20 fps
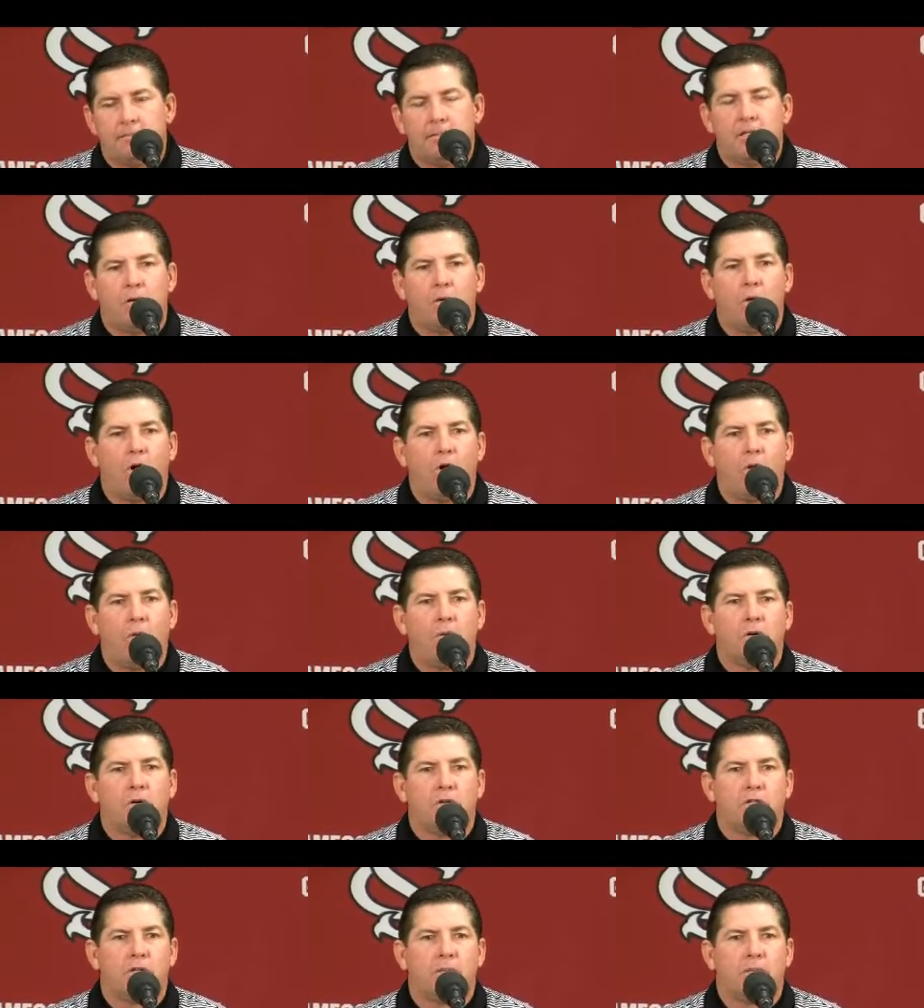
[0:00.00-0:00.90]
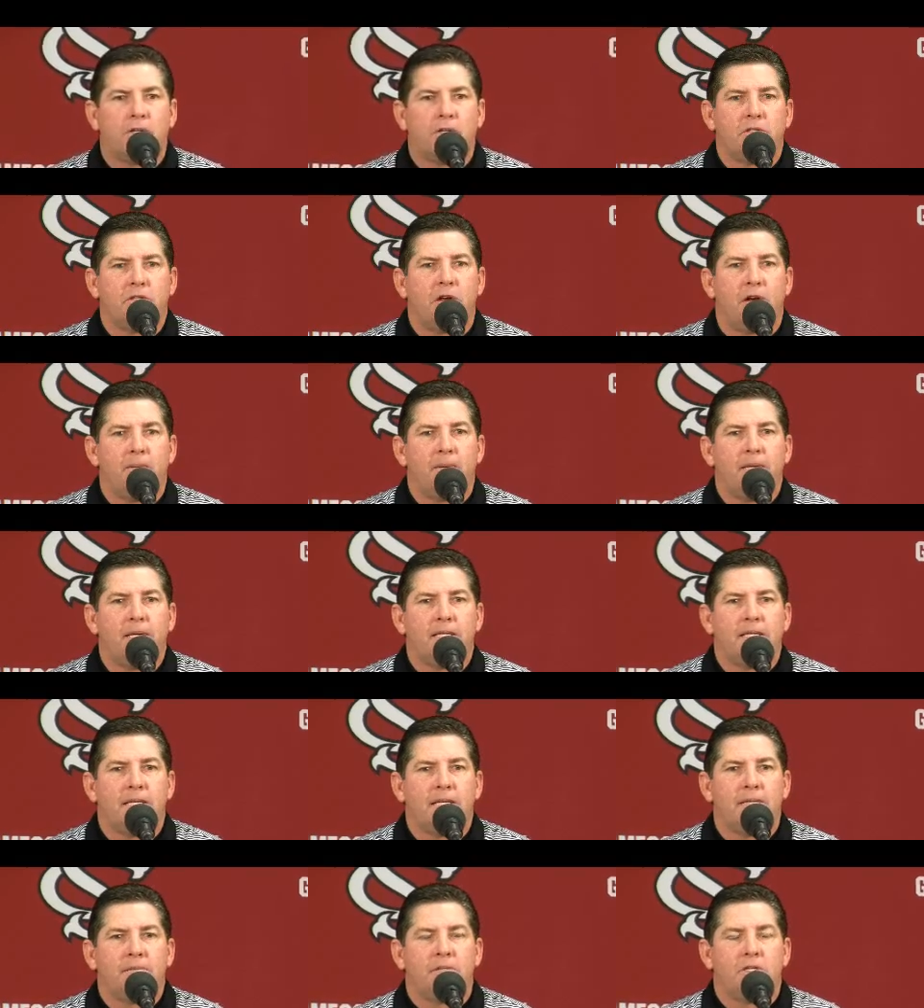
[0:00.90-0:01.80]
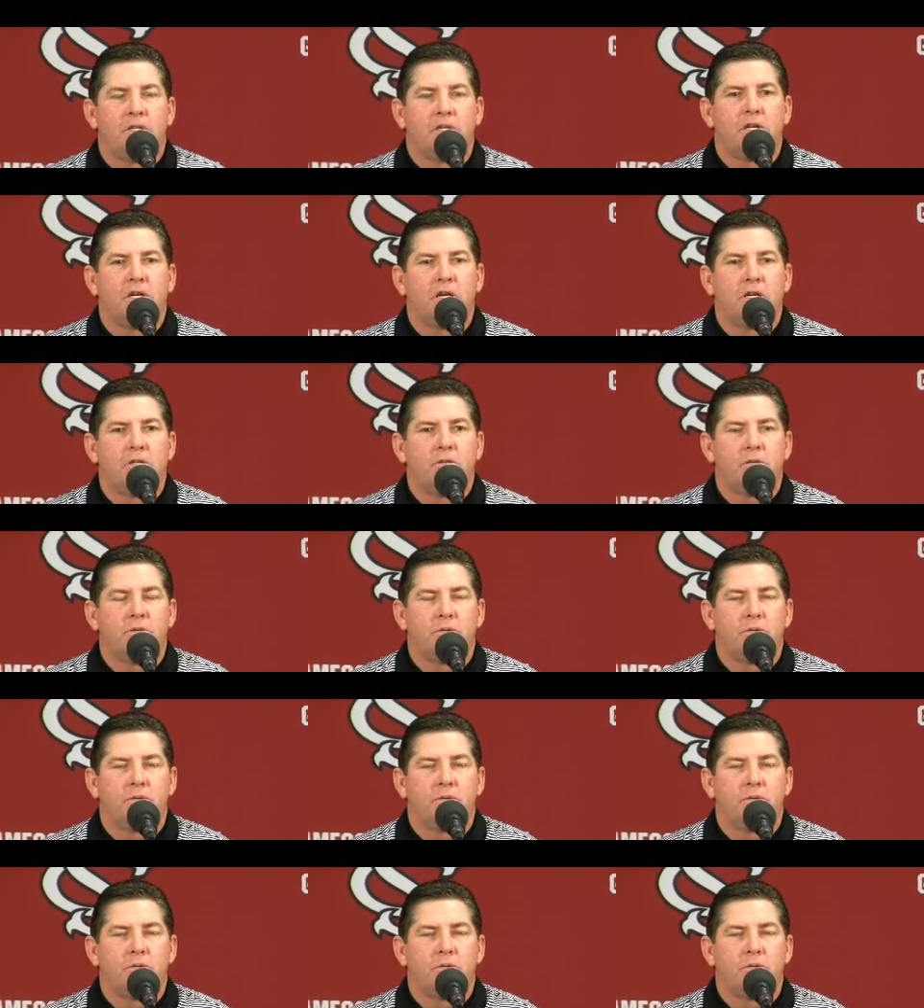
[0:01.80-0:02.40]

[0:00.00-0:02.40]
you know, Auburn or some of the top hitting teams in the country.